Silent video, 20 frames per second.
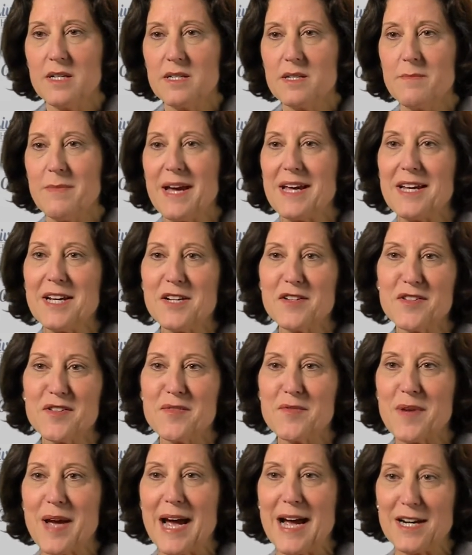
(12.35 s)
The
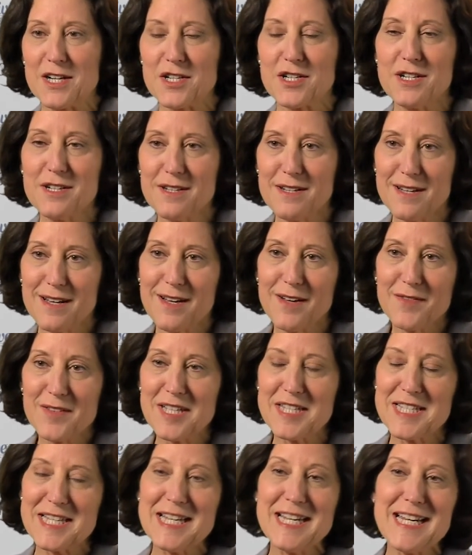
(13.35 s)
mechanism of action of
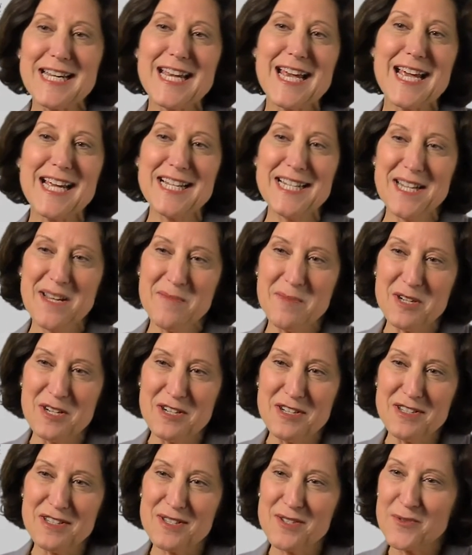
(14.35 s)
the CDK
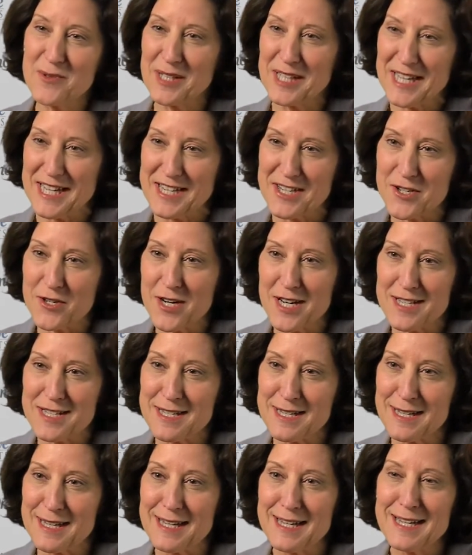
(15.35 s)
inhibitors is really
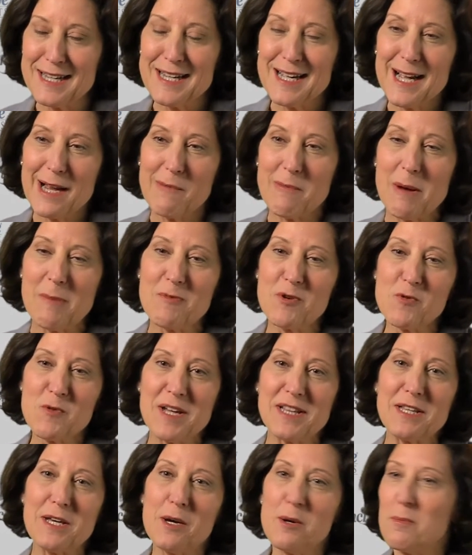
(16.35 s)
interesting. I remember
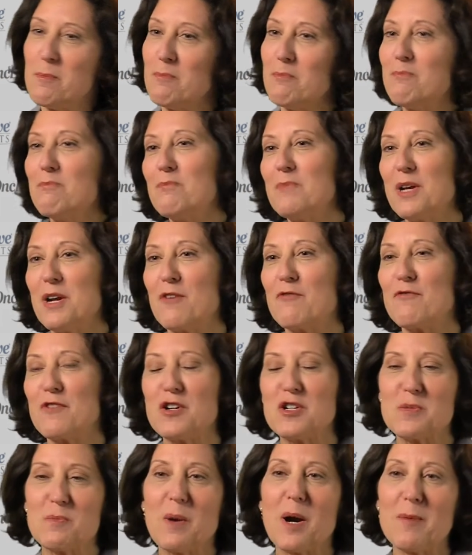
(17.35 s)
when the you know
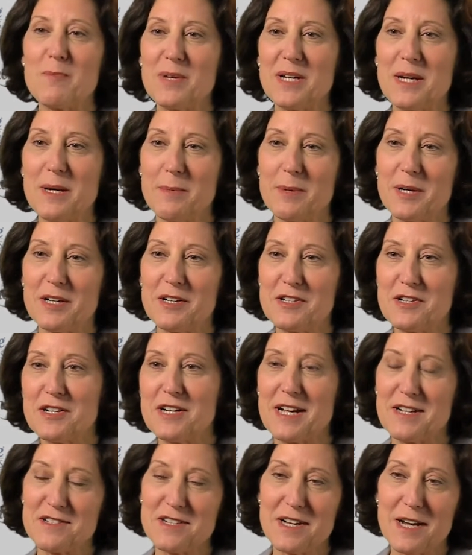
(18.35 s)
first PARP inhibitor
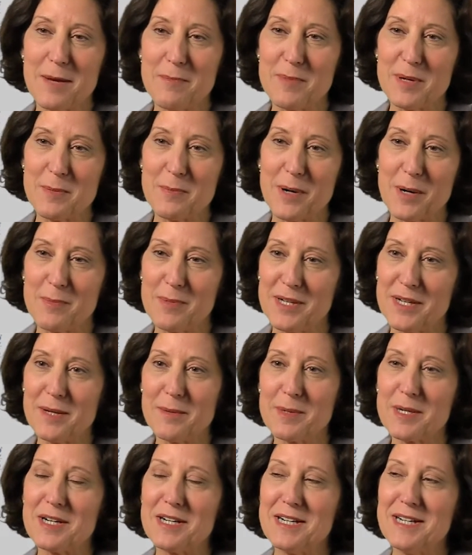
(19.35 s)
turned out to not be a PARP
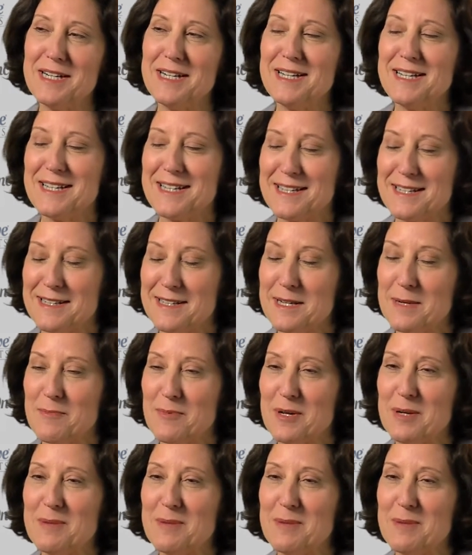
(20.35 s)
inhibitor, an